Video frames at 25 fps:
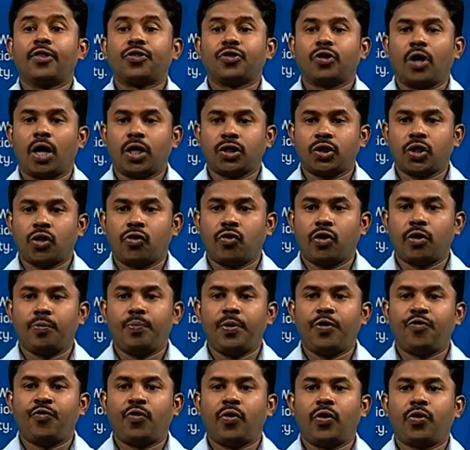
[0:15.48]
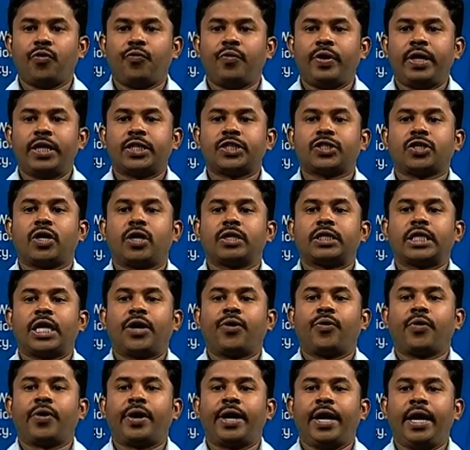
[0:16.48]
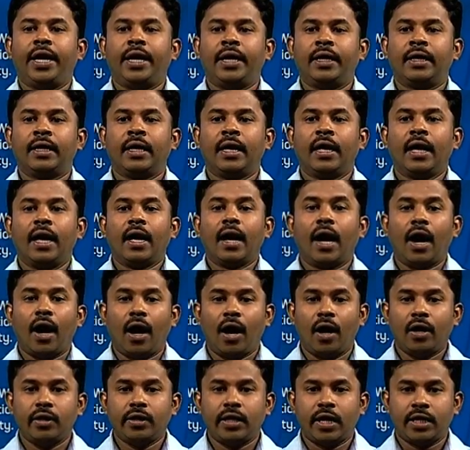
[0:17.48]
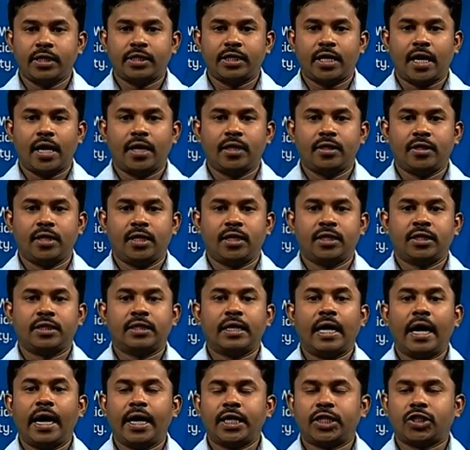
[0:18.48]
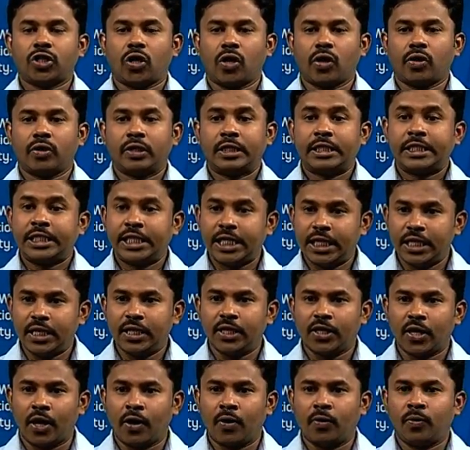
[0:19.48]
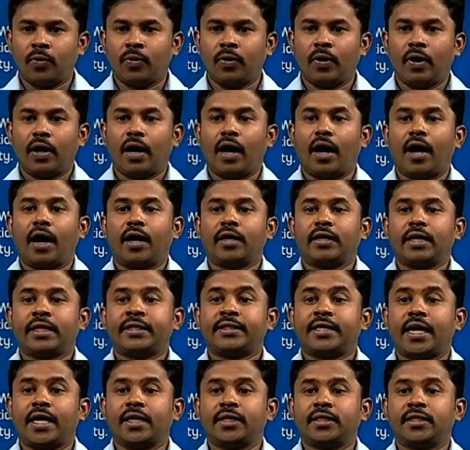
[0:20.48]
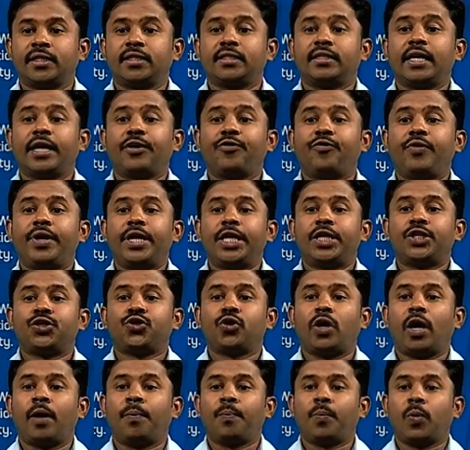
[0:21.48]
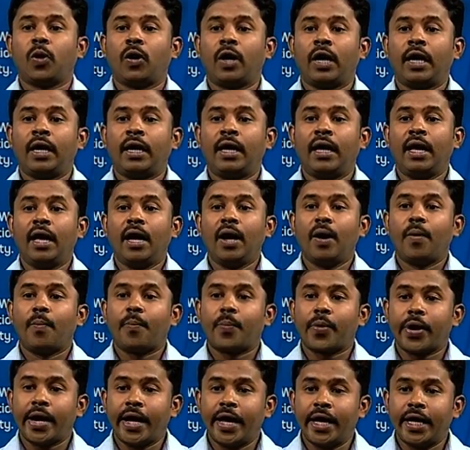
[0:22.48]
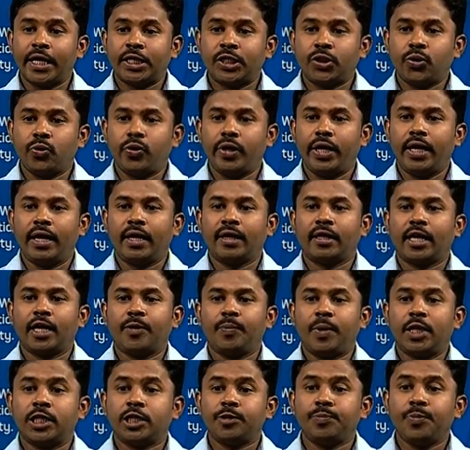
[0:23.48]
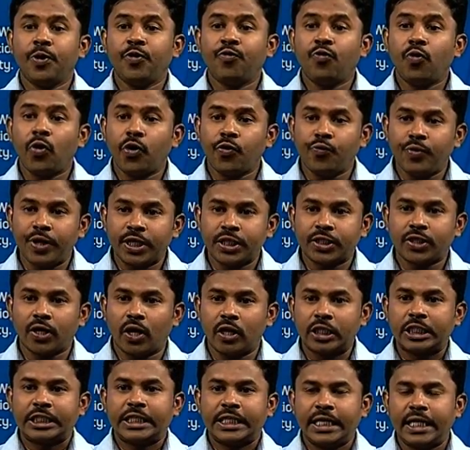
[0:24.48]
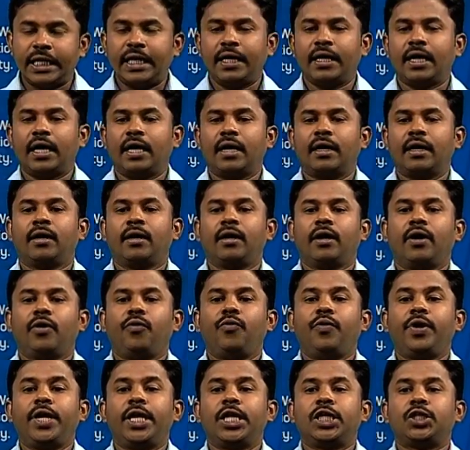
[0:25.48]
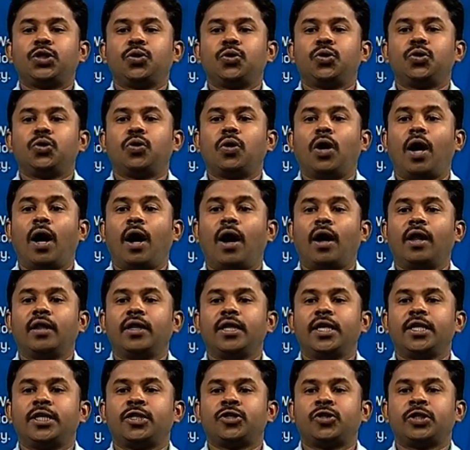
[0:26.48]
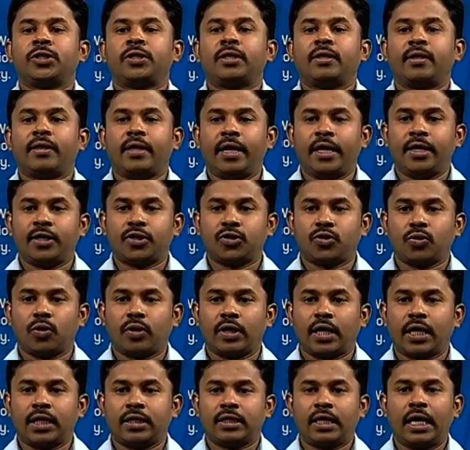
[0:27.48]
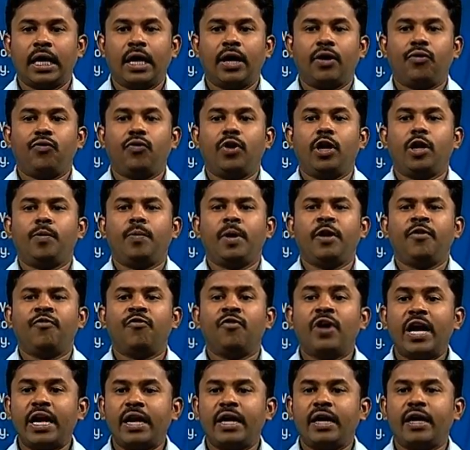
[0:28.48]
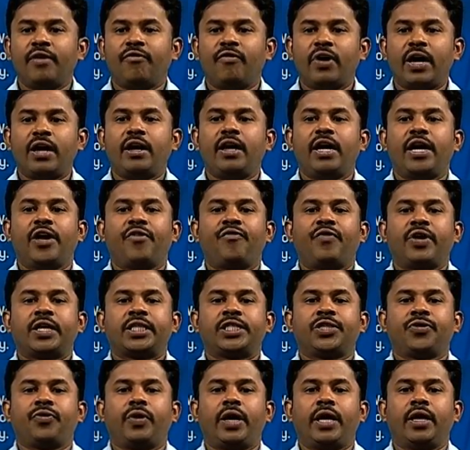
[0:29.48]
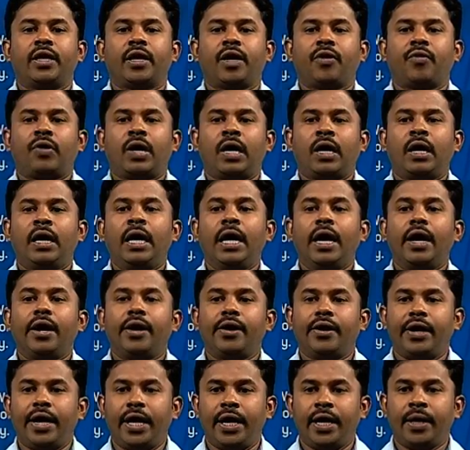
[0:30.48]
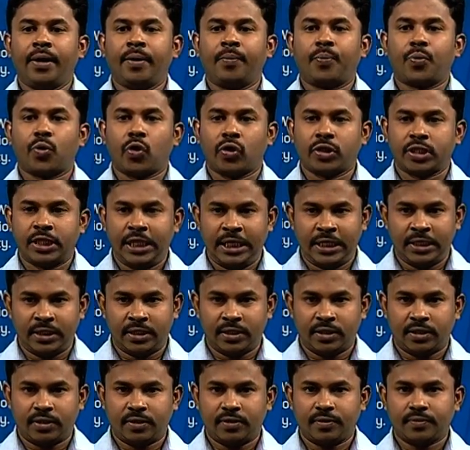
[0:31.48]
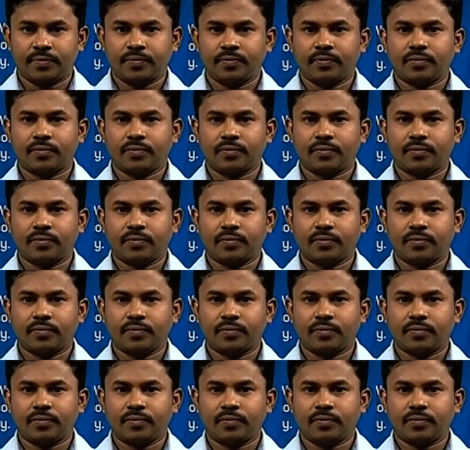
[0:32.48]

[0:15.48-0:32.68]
thought over before we start our reading. All the strategies I talked till now are the strategies that we need to employ prior to reading. That means, before we start reading, we need to do all these things, so that we will be very effective in our reading process.